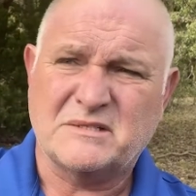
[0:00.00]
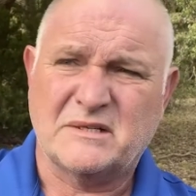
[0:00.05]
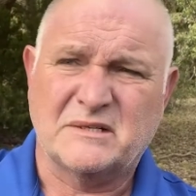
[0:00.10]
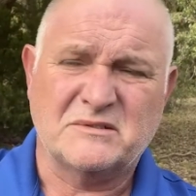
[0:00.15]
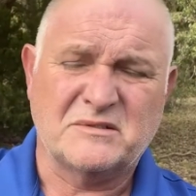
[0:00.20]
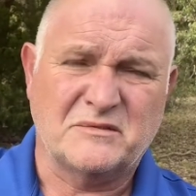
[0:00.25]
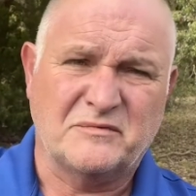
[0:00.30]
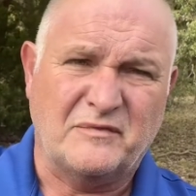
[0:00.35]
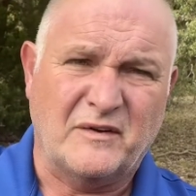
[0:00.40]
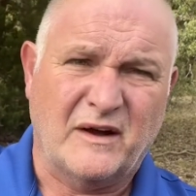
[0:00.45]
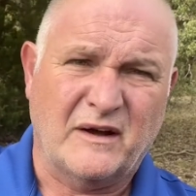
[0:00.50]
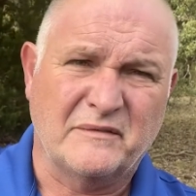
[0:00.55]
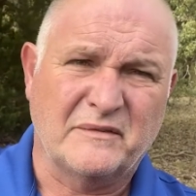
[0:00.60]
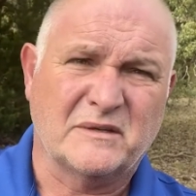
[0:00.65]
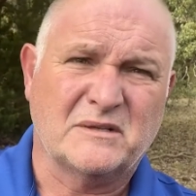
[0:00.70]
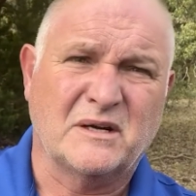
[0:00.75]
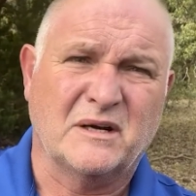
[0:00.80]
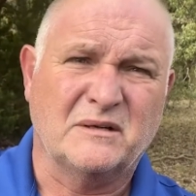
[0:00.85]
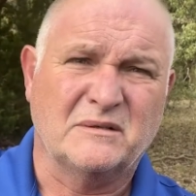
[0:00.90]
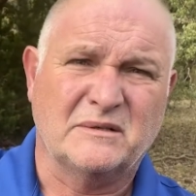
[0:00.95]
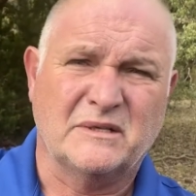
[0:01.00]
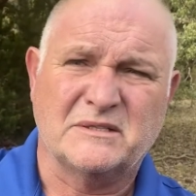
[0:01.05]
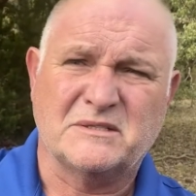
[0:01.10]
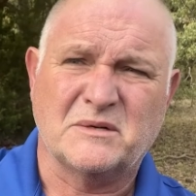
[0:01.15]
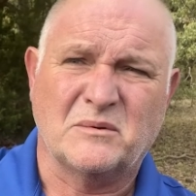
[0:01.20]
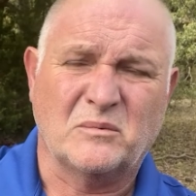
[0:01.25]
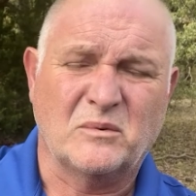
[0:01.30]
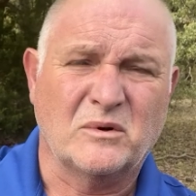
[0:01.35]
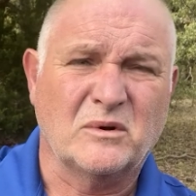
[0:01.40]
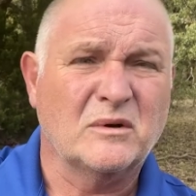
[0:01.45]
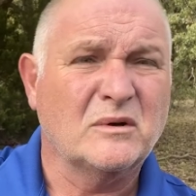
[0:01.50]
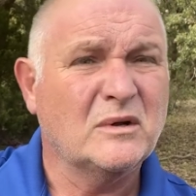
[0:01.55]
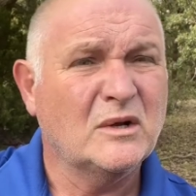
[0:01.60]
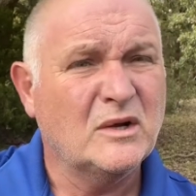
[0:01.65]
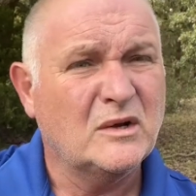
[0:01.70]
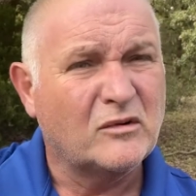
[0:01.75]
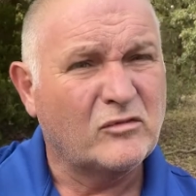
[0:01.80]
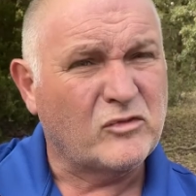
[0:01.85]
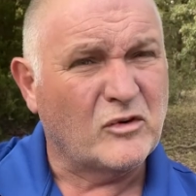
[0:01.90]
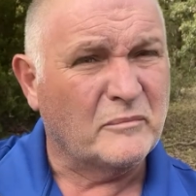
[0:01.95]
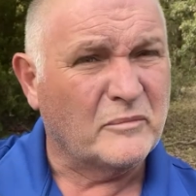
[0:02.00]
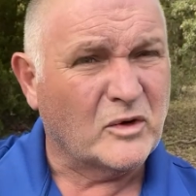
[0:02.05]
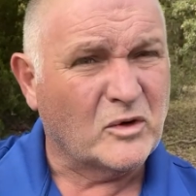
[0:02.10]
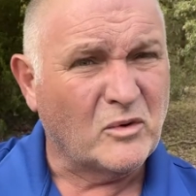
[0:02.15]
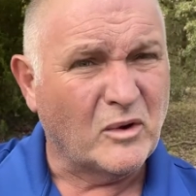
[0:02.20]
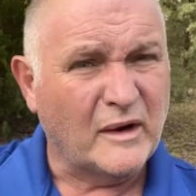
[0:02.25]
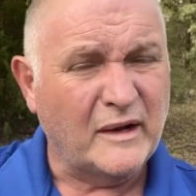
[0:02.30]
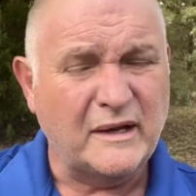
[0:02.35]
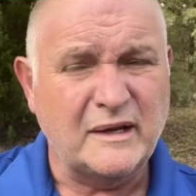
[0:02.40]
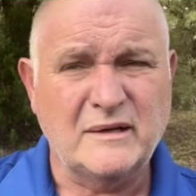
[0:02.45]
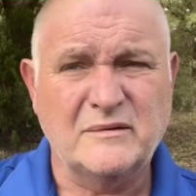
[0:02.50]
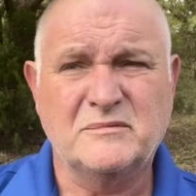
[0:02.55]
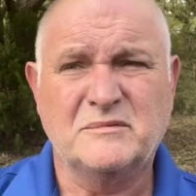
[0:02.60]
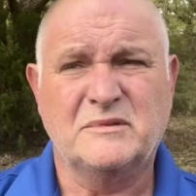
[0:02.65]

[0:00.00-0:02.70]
as the Father called, as it were, from the grave.